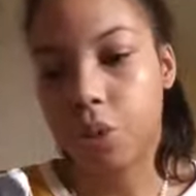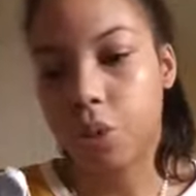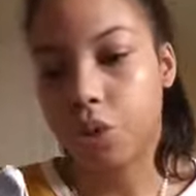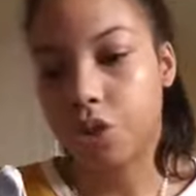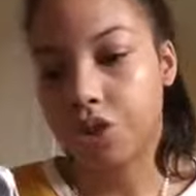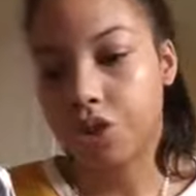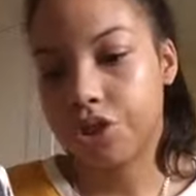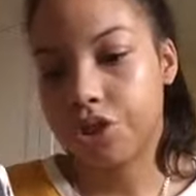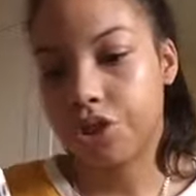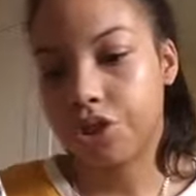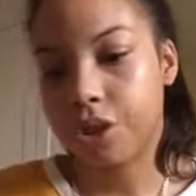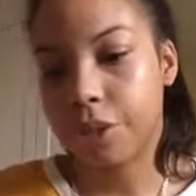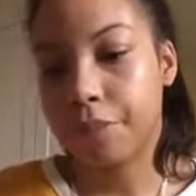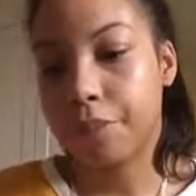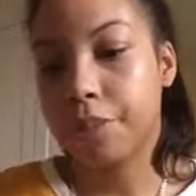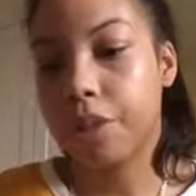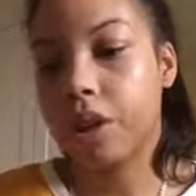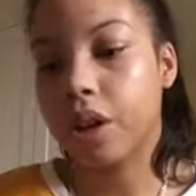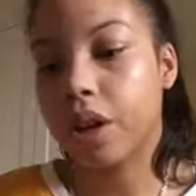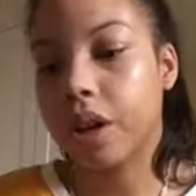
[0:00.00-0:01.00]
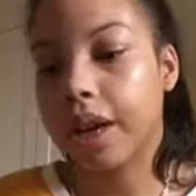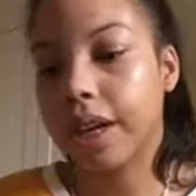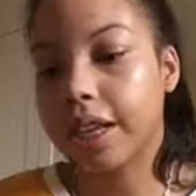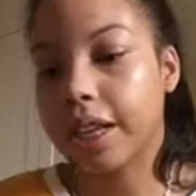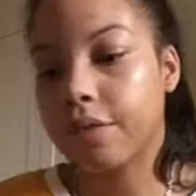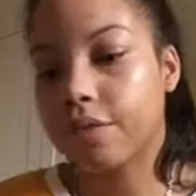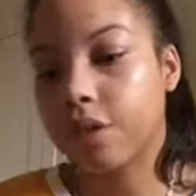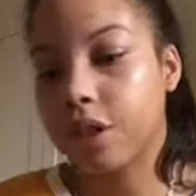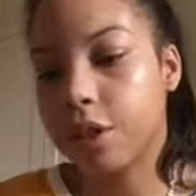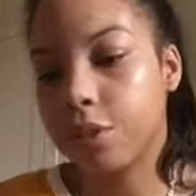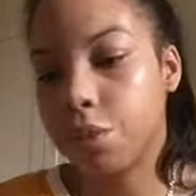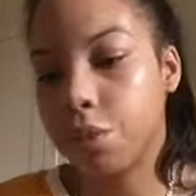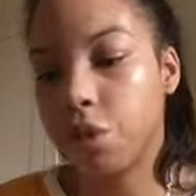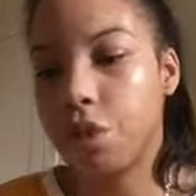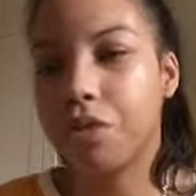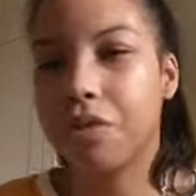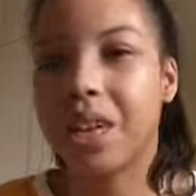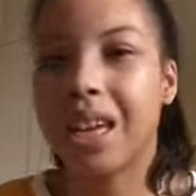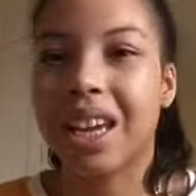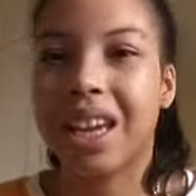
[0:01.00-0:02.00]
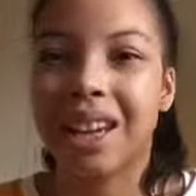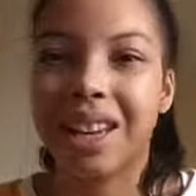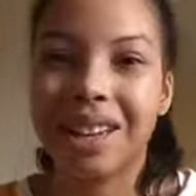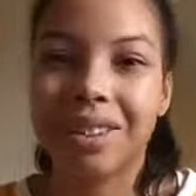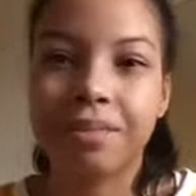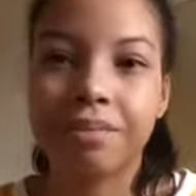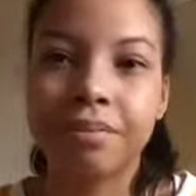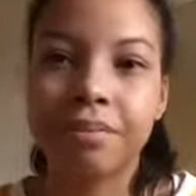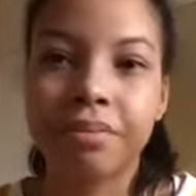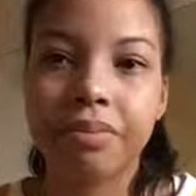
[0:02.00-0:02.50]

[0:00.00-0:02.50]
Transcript: I watched but I give this movie a